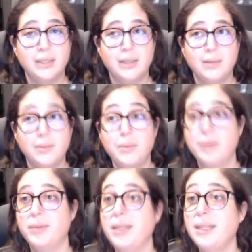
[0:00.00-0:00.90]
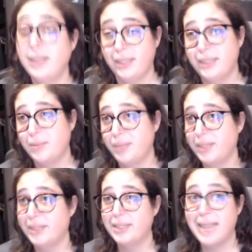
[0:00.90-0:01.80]
what we really need to be
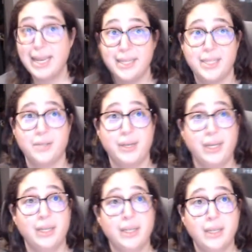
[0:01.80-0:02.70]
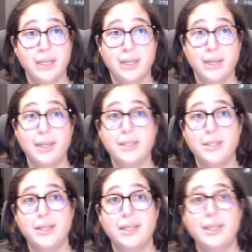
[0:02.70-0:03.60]
instead doing is
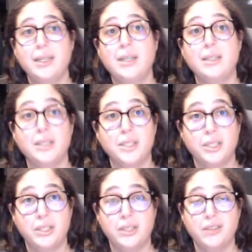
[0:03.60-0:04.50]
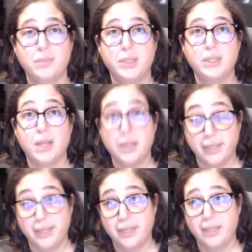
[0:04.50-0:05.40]
creating cultures of
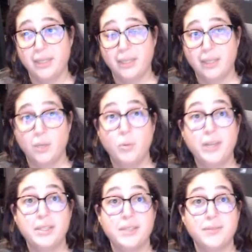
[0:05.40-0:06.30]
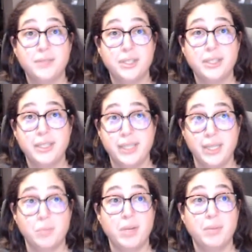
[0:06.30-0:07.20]
belonging, where diverse
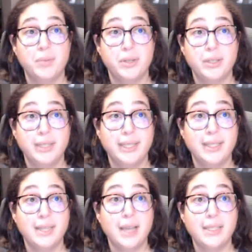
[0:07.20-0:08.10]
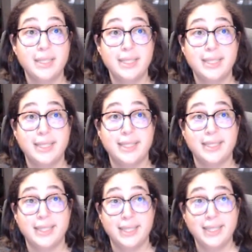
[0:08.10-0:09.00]
team members can not just
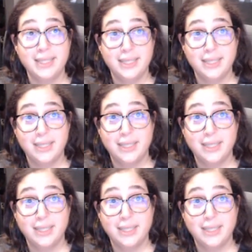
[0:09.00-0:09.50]
exist,